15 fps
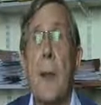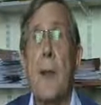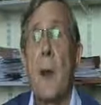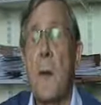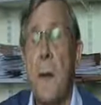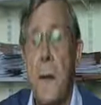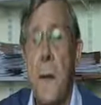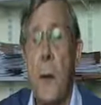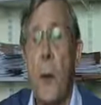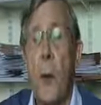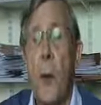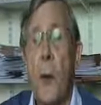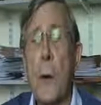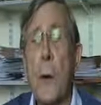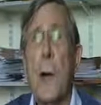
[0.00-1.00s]
So
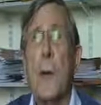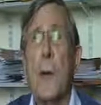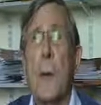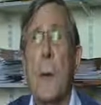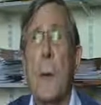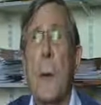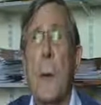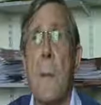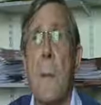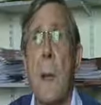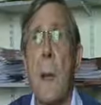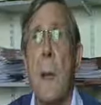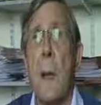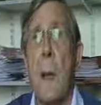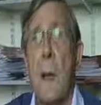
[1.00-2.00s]
four criteria:
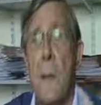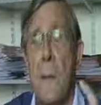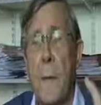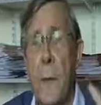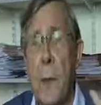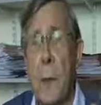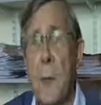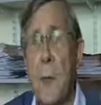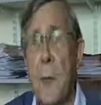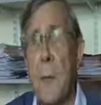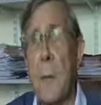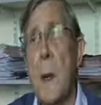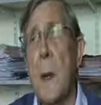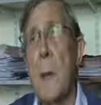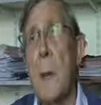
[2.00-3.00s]
focus
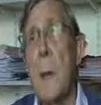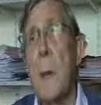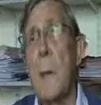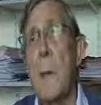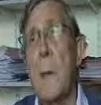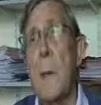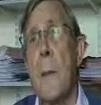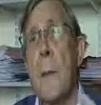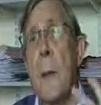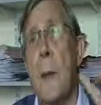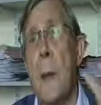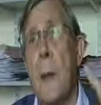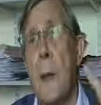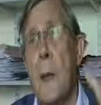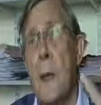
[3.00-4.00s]
on meaning,
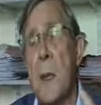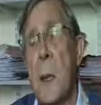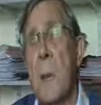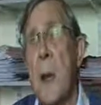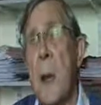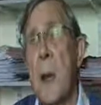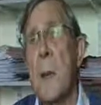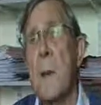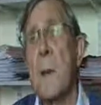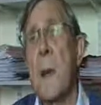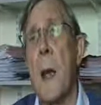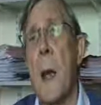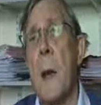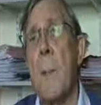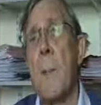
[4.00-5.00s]
some kind of
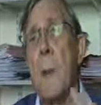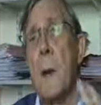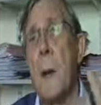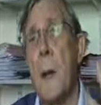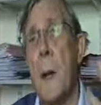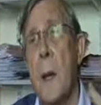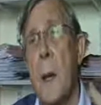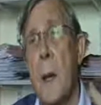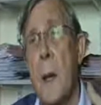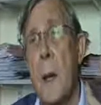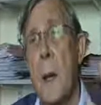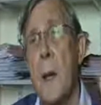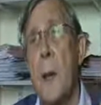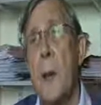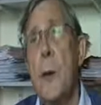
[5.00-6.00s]
gap,
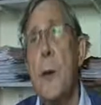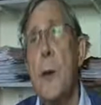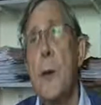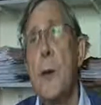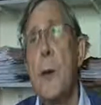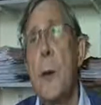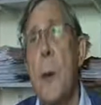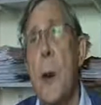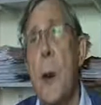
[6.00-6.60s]
use